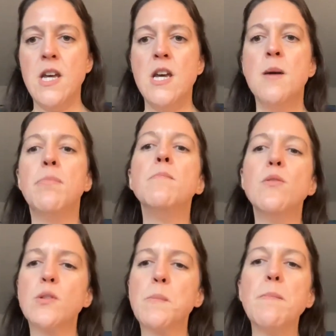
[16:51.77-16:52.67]
But
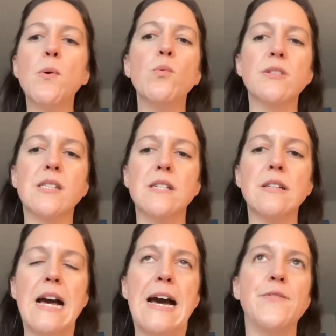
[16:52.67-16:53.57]
most people will still
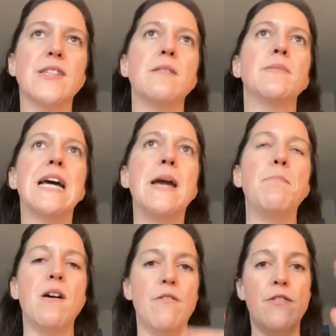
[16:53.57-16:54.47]
have some type
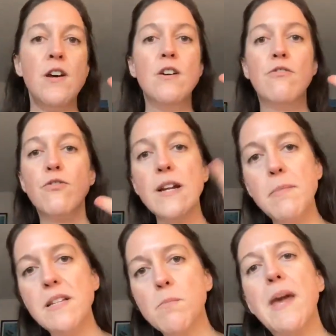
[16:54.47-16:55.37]
of
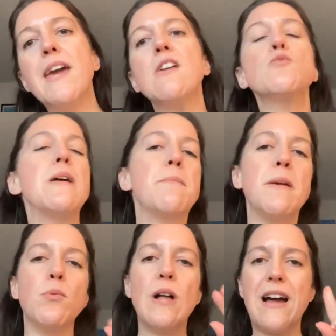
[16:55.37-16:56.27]
freebies page. Many
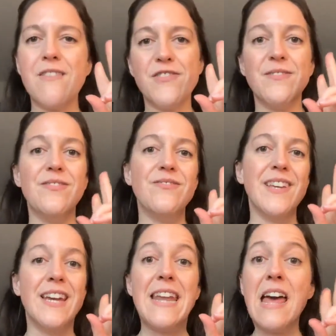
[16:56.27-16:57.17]
people have
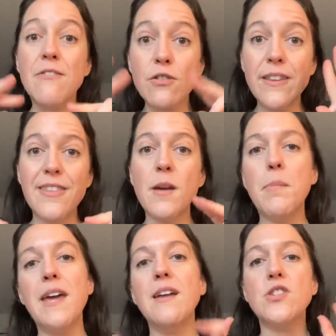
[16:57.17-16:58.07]
like an everything
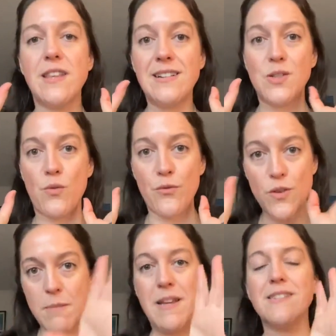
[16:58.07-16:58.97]
page that has their
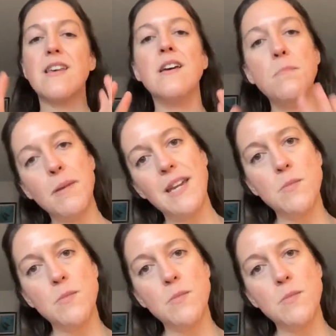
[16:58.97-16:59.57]
freebies and paid